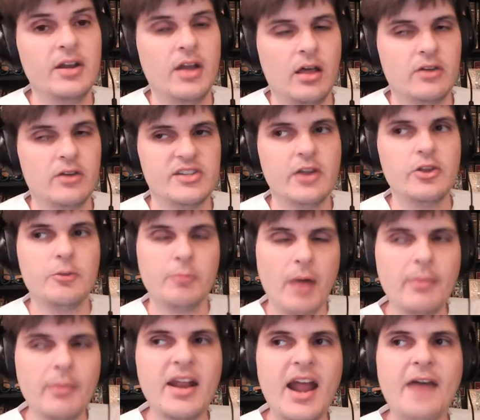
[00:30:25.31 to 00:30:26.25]
Now you're
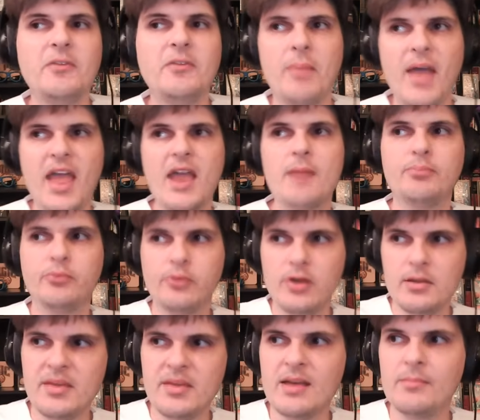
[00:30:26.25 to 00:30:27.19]
probably gonna have to pay a
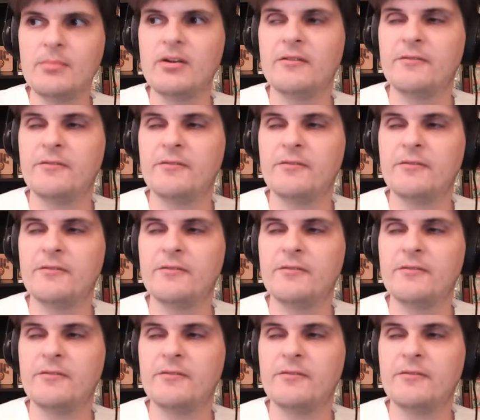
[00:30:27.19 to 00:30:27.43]
premium